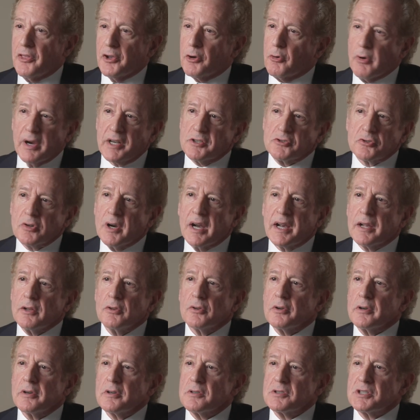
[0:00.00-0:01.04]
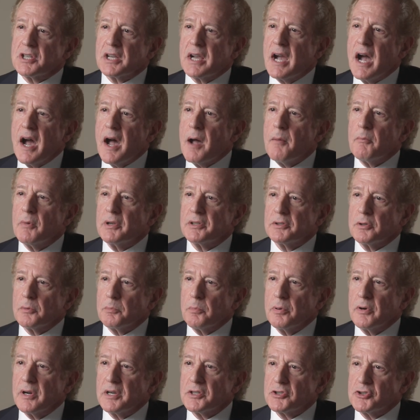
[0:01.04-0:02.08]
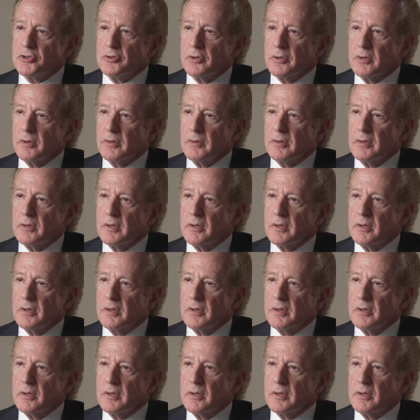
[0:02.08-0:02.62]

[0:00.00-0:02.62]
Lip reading: The great trial lawyer is calm under pressure.